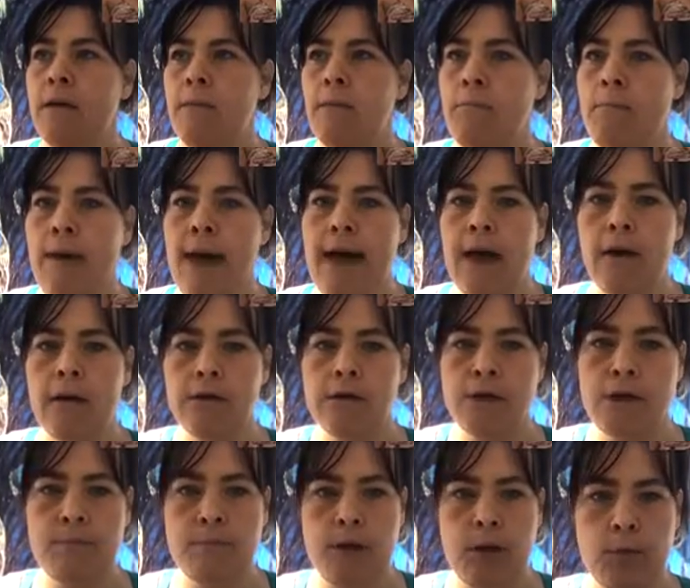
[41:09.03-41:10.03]
male
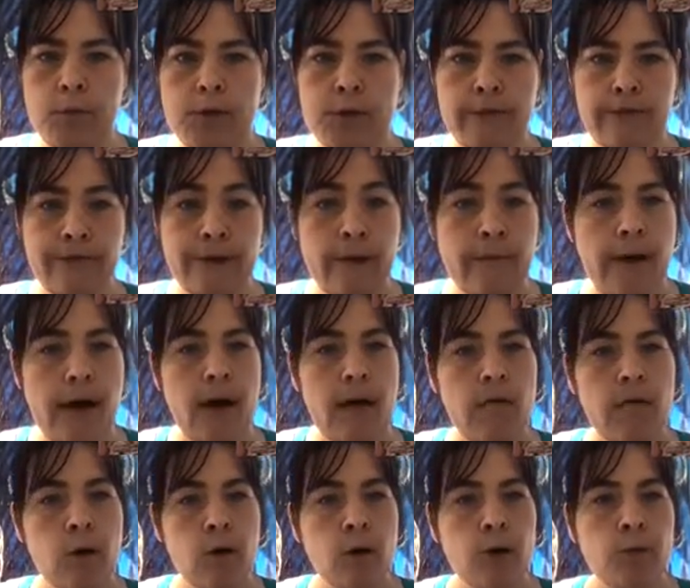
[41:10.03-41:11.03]
to be with the
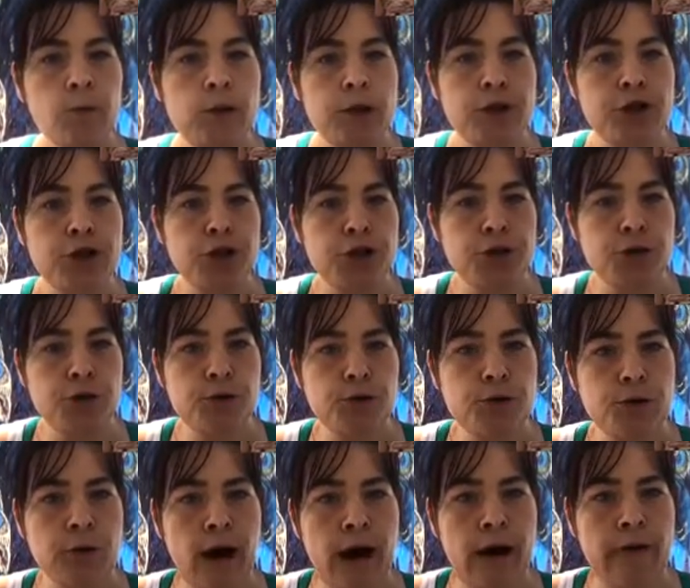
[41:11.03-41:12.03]
female, or would
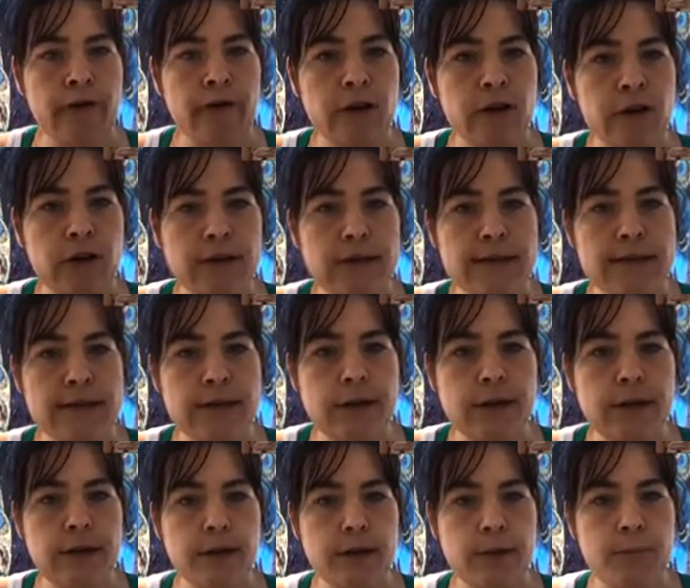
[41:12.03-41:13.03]
you ever
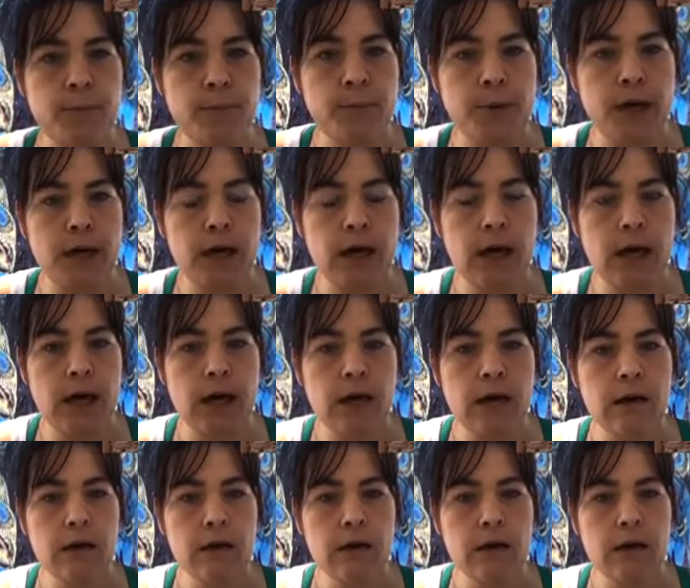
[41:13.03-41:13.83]
consider being